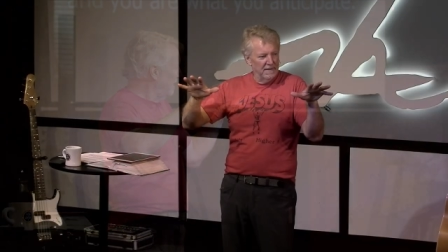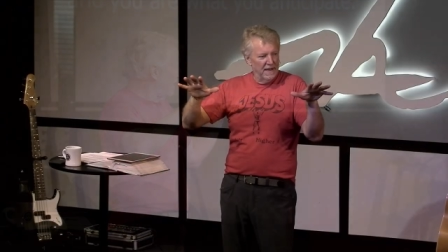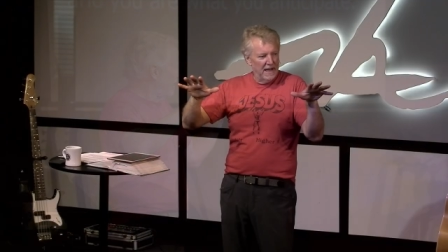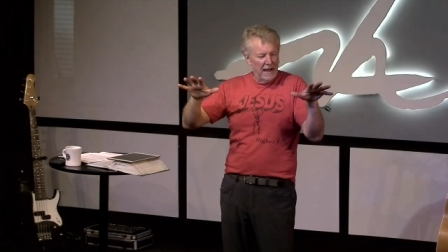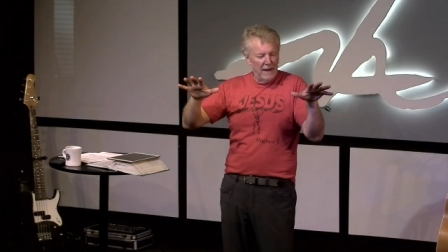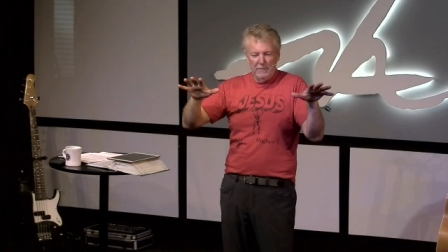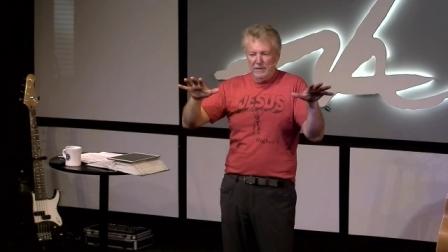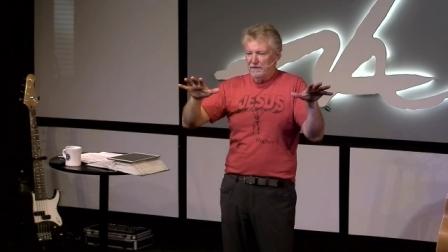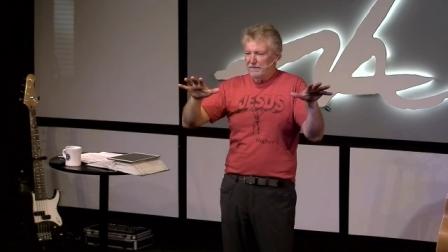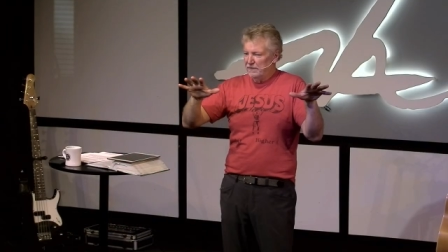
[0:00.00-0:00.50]

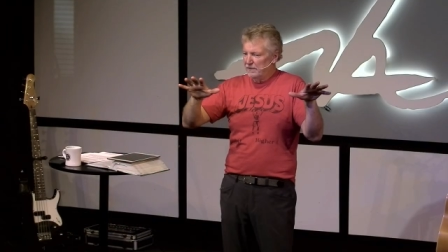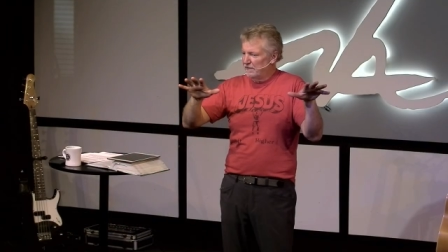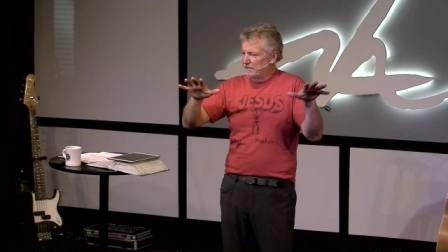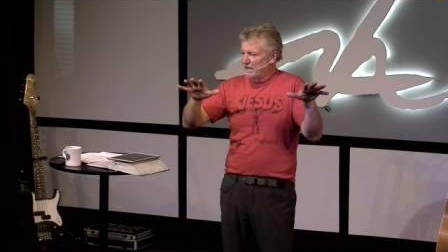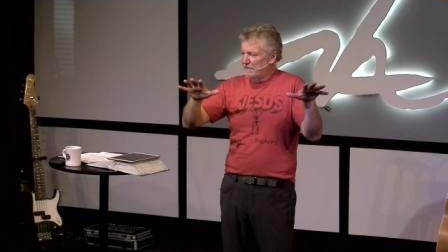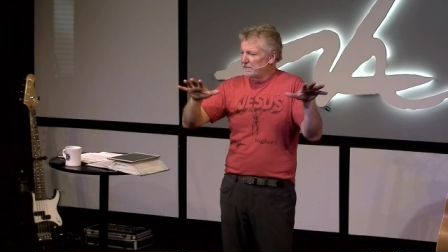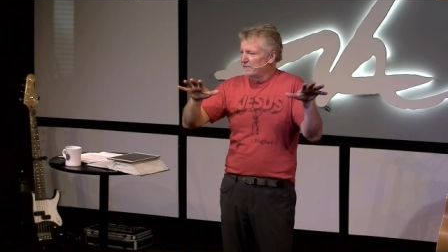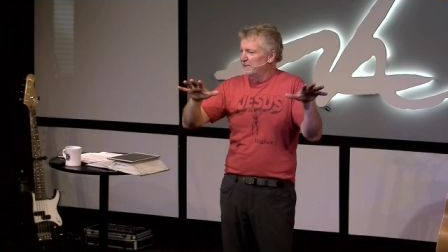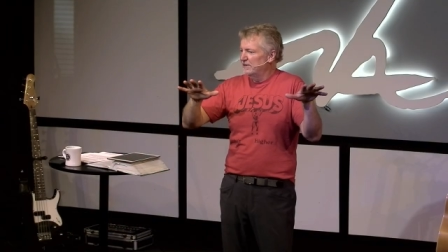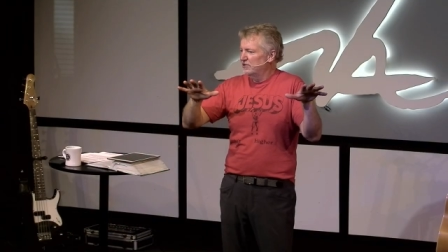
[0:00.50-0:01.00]
How many of you have
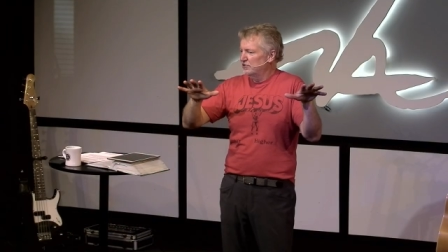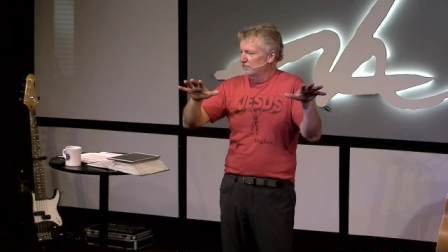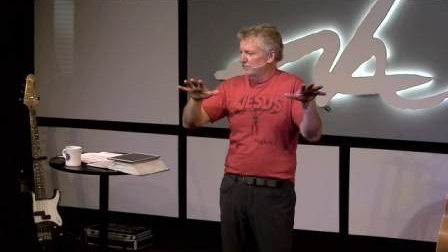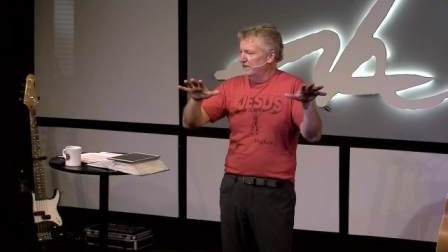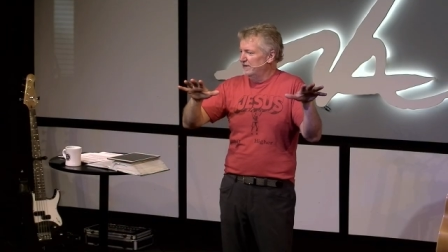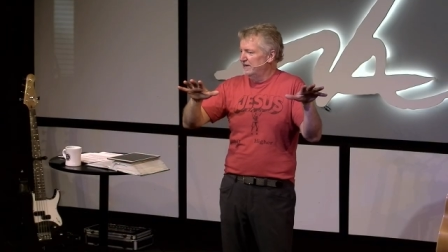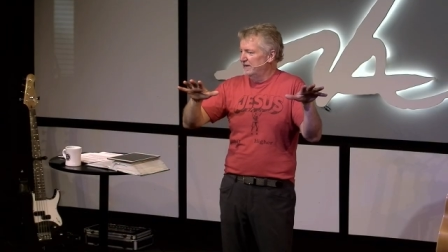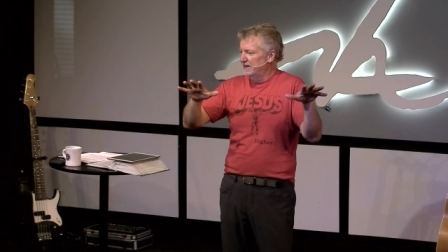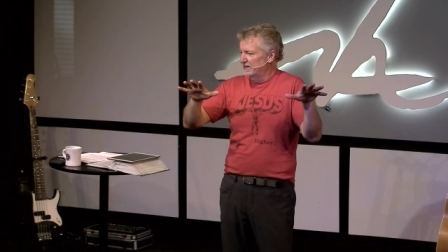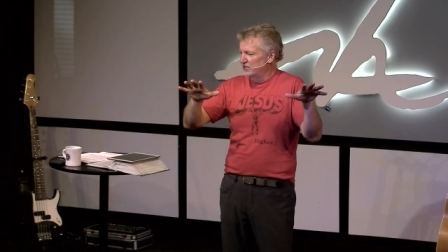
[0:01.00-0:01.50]
ever been
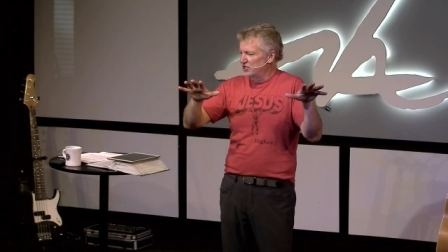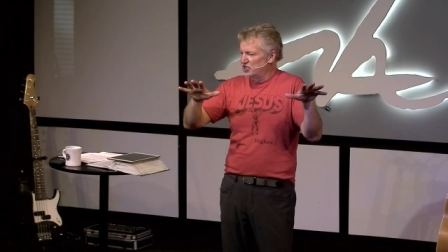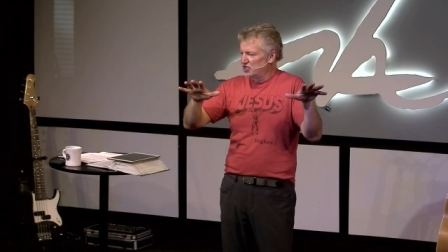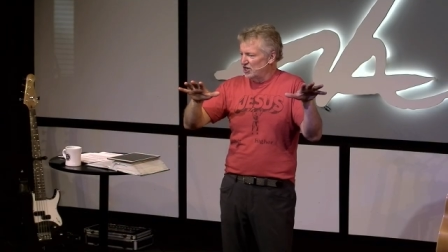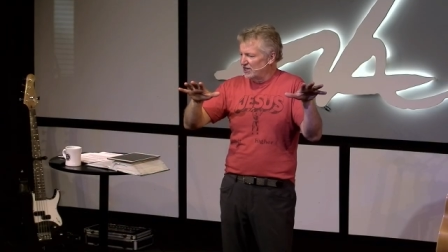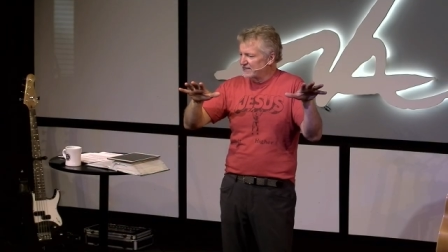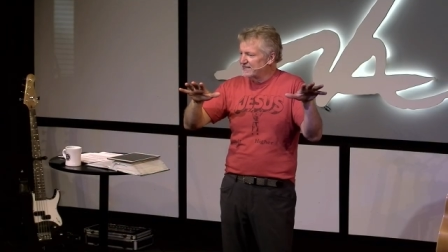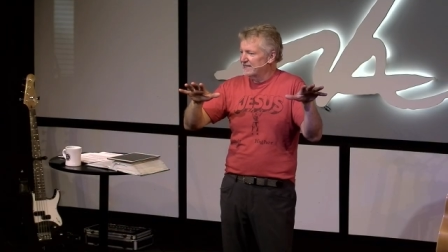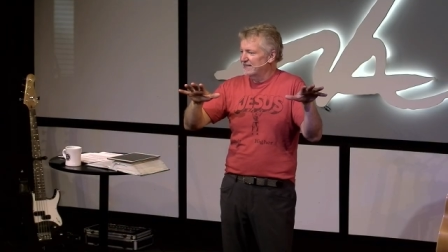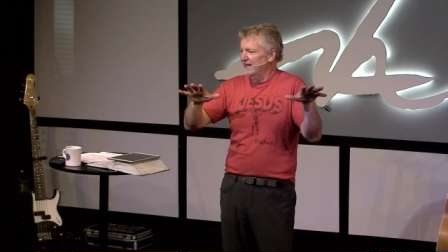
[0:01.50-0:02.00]
treated
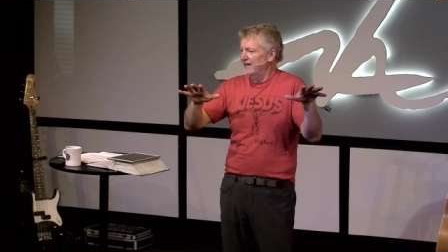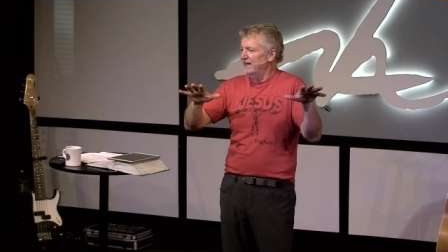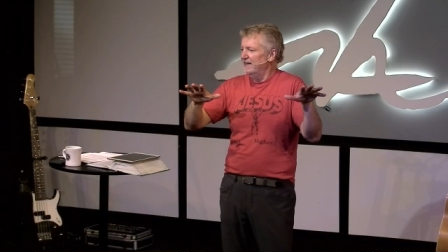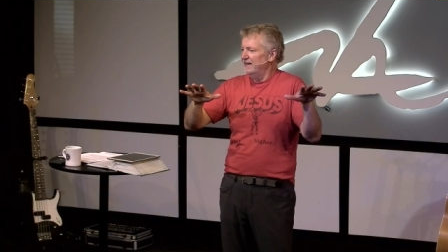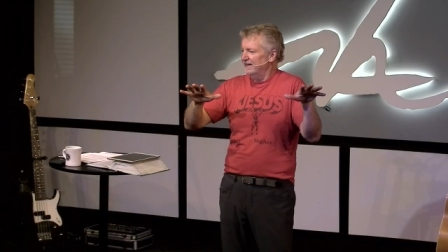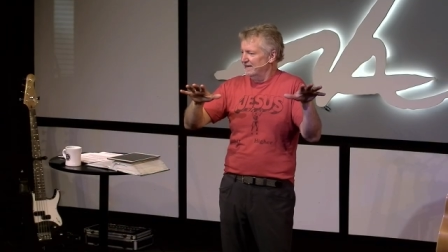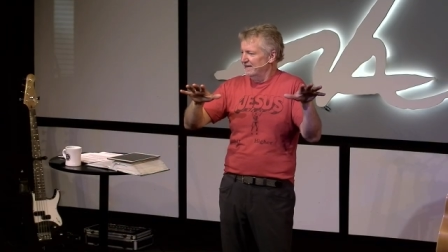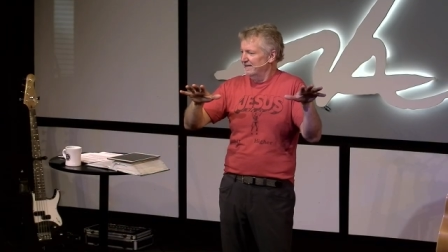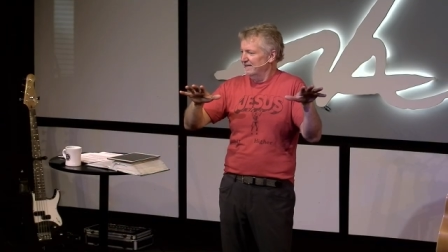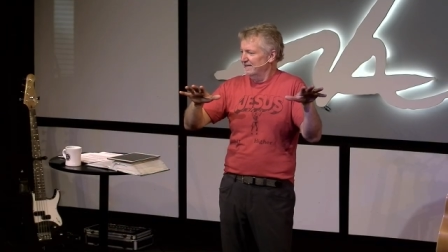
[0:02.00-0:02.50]
unjustly?